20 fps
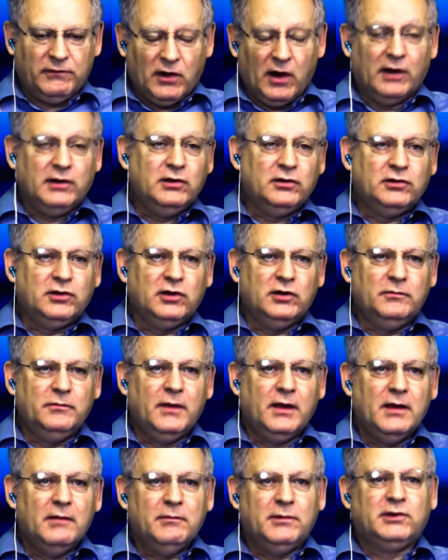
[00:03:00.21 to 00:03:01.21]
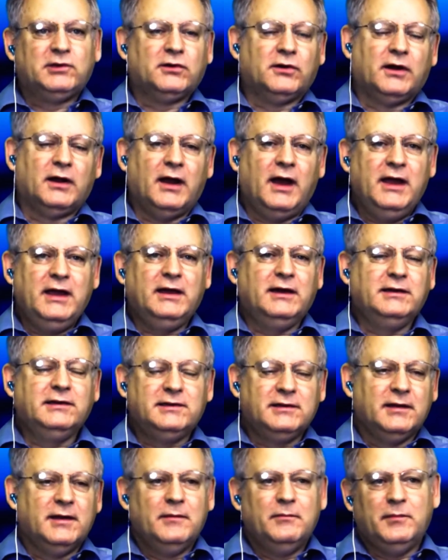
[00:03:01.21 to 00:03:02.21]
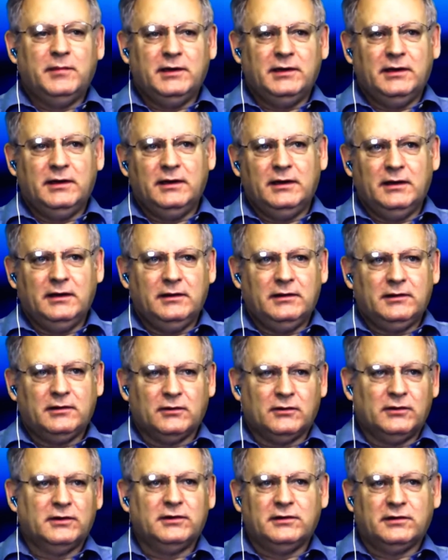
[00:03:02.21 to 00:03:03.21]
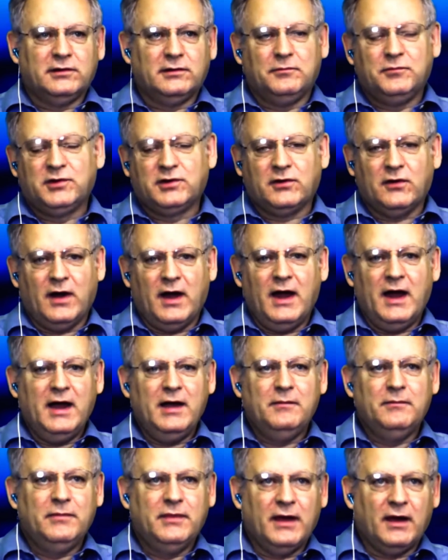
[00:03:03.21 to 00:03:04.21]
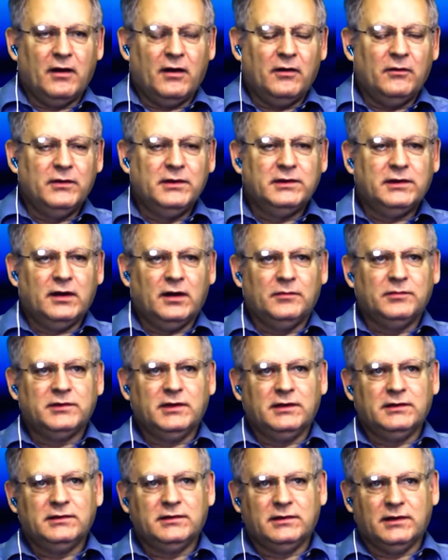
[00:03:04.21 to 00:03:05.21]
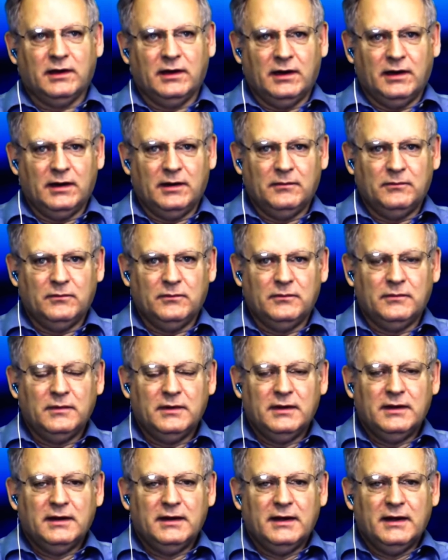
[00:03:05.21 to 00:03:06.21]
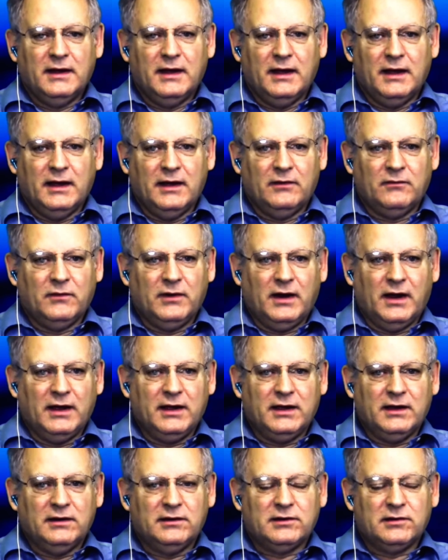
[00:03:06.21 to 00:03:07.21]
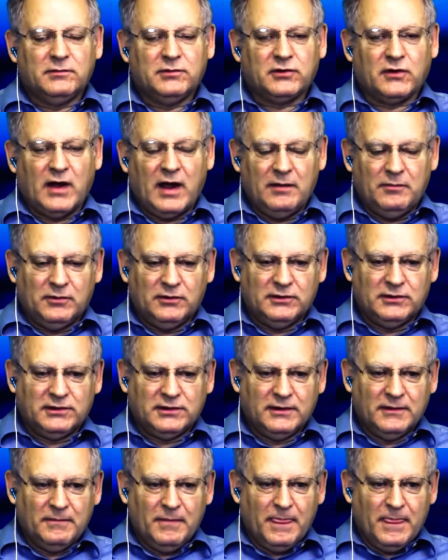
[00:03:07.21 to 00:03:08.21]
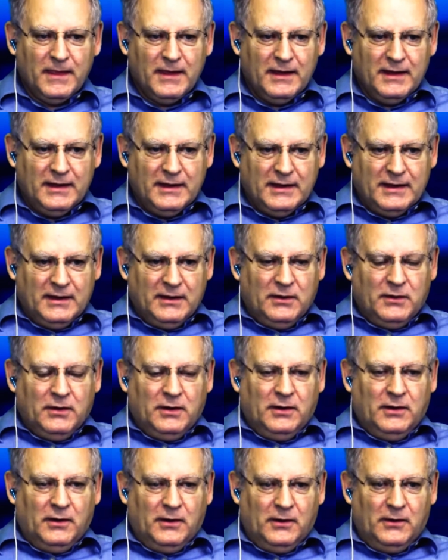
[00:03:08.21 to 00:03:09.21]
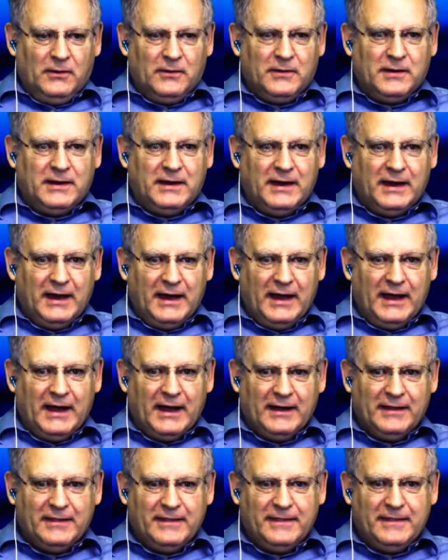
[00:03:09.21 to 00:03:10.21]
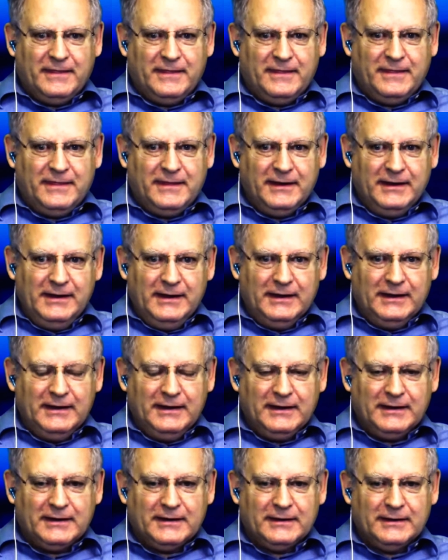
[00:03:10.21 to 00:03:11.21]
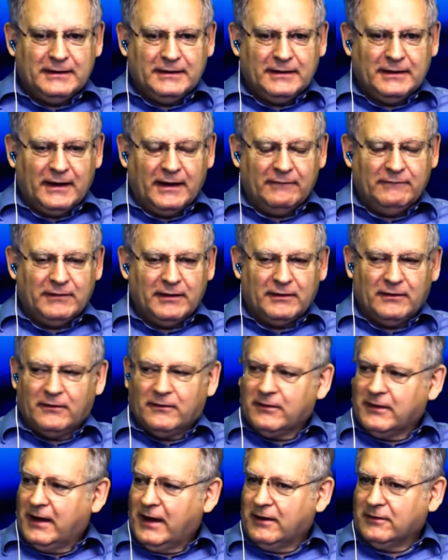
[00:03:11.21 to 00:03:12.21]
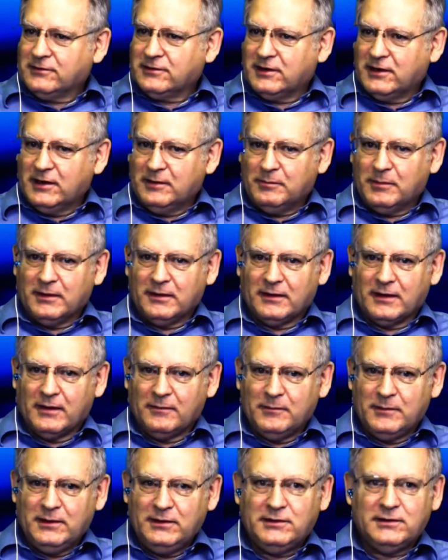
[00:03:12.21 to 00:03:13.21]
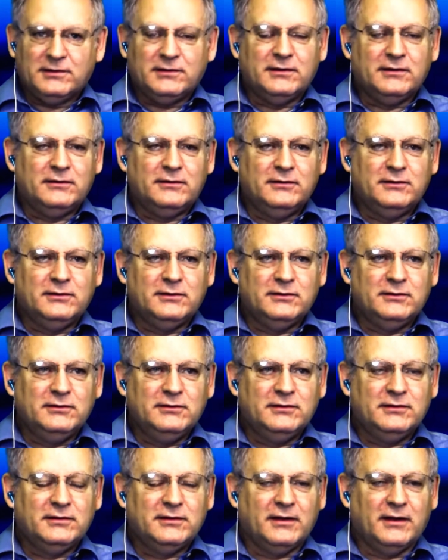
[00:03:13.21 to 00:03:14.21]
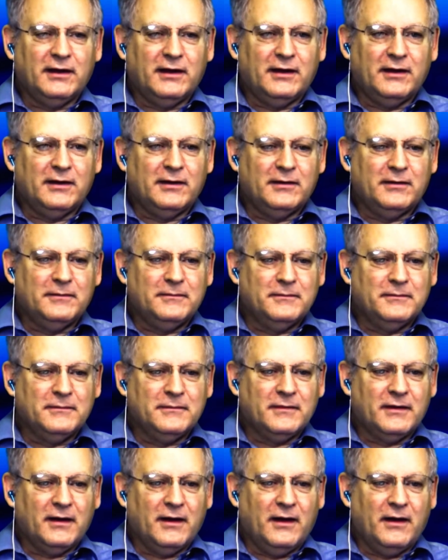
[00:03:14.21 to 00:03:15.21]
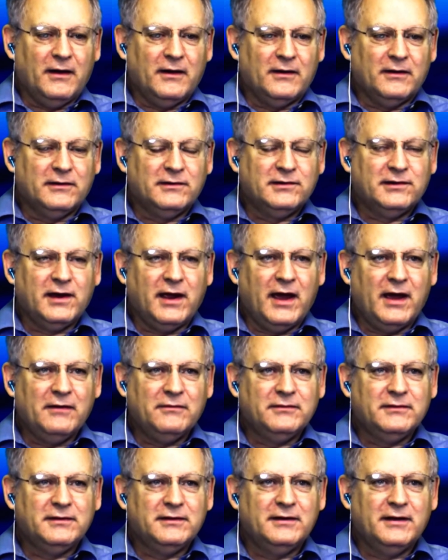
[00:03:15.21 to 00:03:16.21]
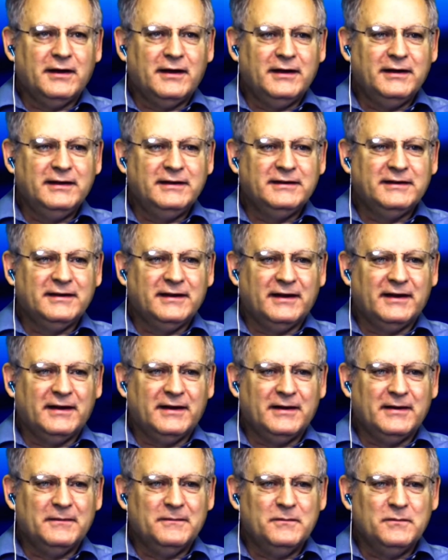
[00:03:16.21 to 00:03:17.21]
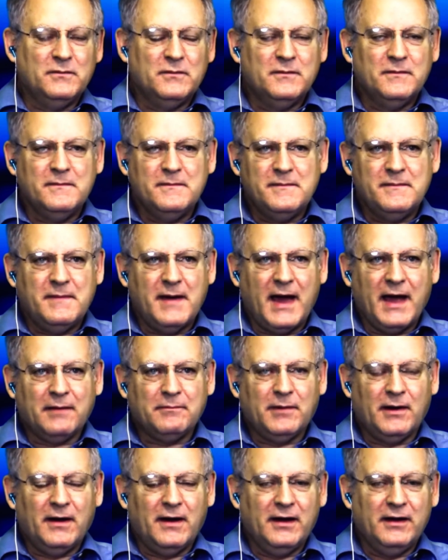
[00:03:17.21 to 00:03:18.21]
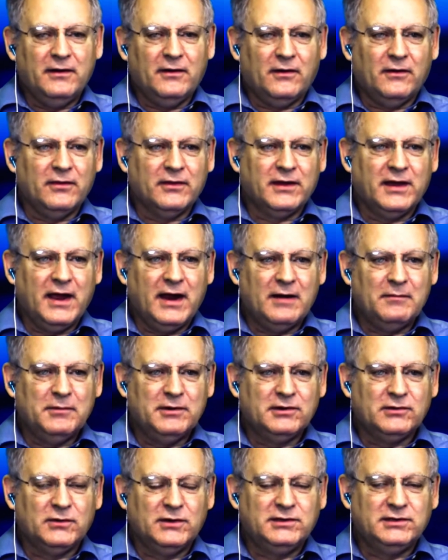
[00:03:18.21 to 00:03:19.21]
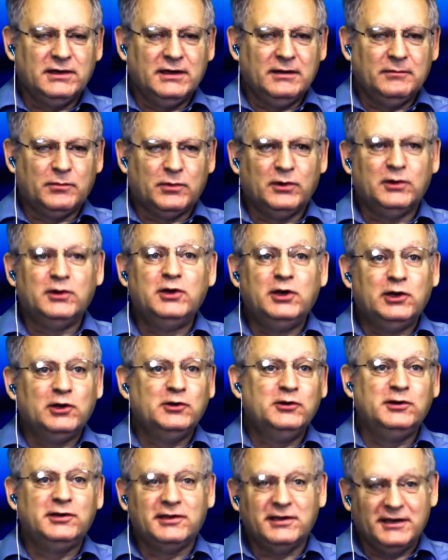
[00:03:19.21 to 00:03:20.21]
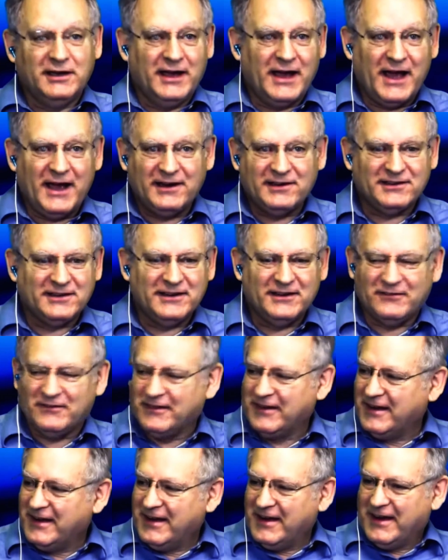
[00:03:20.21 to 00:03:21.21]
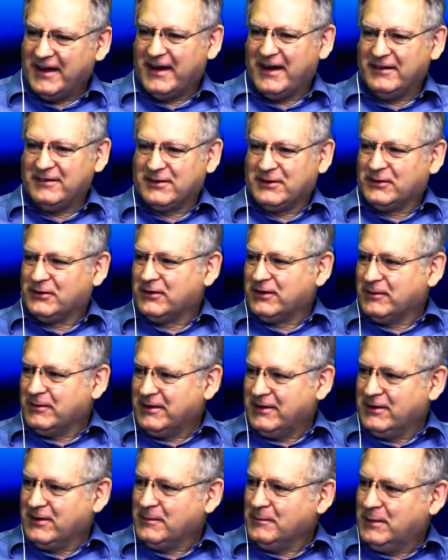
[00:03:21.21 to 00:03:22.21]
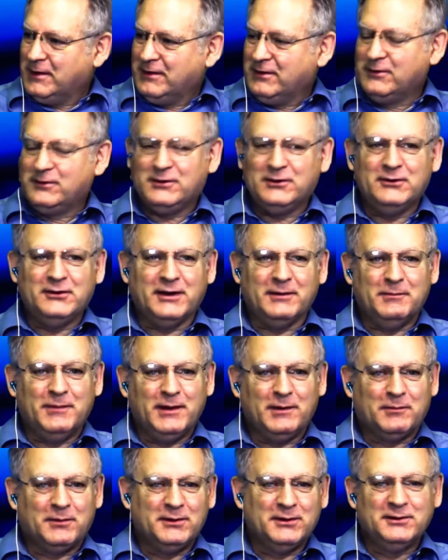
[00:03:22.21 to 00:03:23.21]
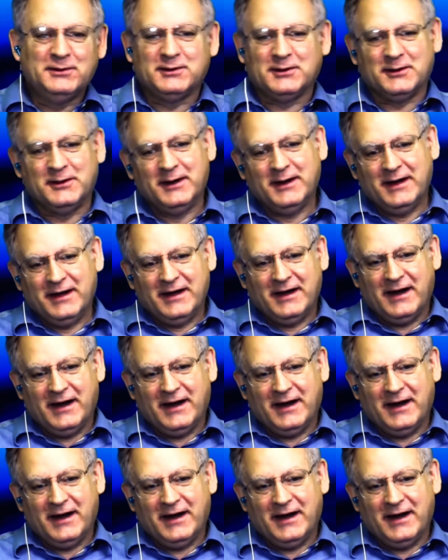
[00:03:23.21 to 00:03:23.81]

If you're on YouTube, be sure to like us. Be sure to subscribe. That always helps us, and we like getting subscribers. Okay, I think I've done all the housekeeping. Let me just introduce our staff tonight. Back behind all the cameras, switching, producing, actually. It's cool to, you too can be a producer.